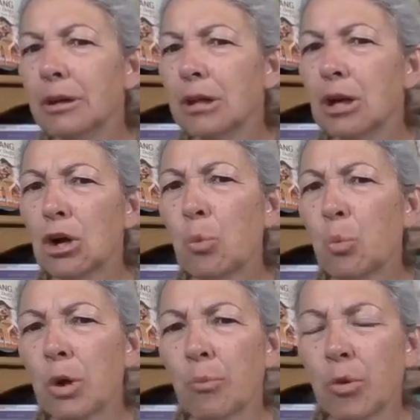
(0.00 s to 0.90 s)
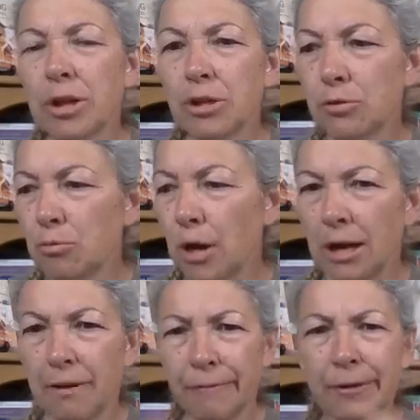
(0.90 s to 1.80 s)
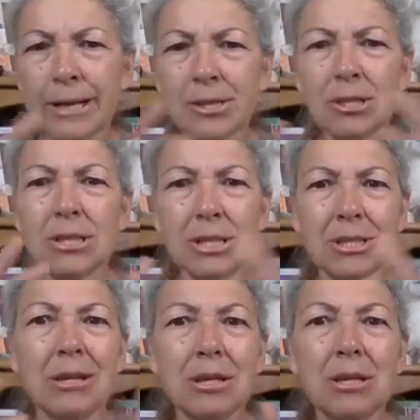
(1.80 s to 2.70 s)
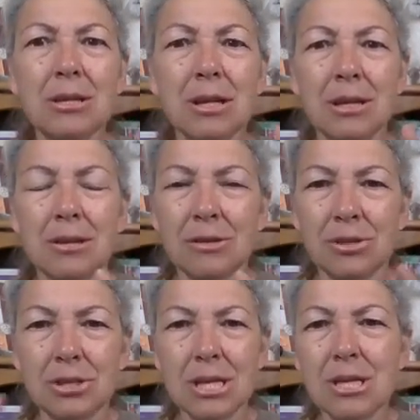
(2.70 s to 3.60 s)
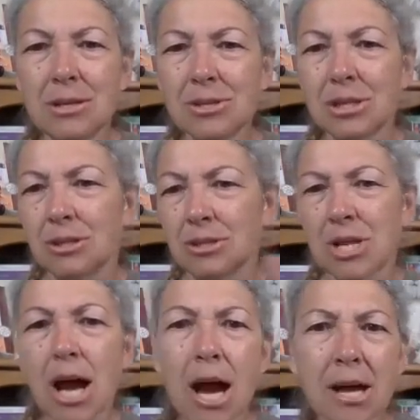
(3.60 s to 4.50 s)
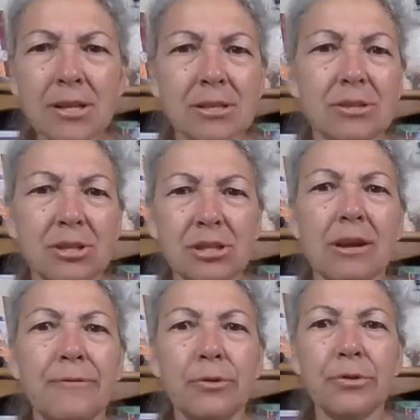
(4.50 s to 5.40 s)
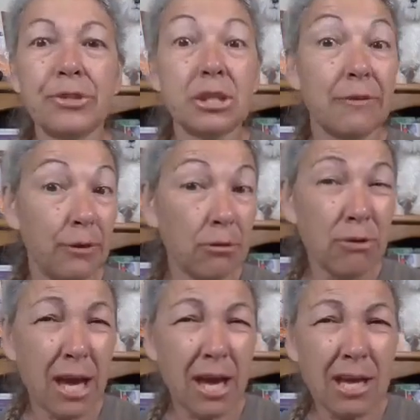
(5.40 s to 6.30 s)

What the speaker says: When you flexed and extended his knees and his hocks and his stifles, did they feel okay?